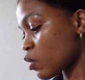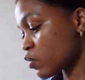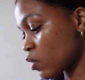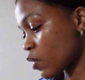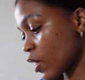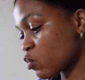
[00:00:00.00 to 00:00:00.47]
I'll
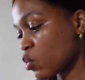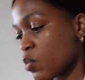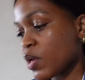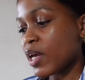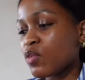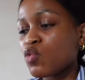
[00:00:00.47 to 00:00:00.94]
see you guys when
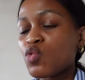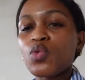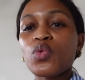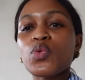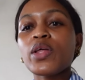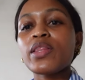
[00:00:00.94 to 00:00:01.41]
we get
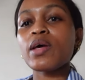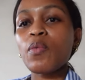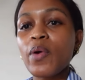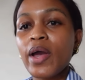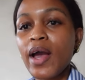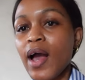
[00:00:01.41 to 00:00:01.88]
to the
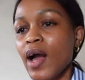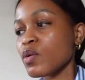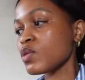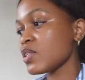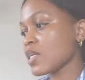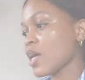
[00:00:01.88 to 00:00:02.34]

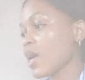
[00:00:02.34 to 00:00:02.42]
warehouse.